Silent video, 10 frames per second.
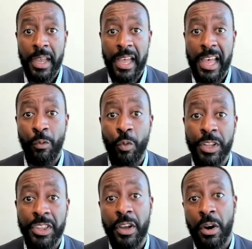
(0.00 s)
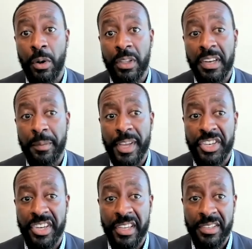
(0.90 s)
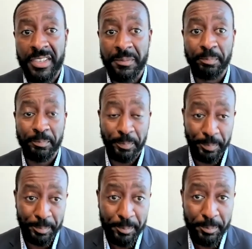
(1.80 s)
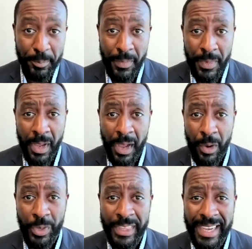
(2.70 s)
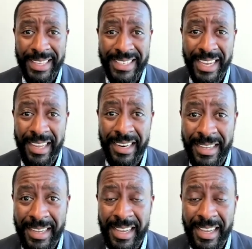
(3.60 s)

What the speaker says: and what the goal and the mission is. With that said,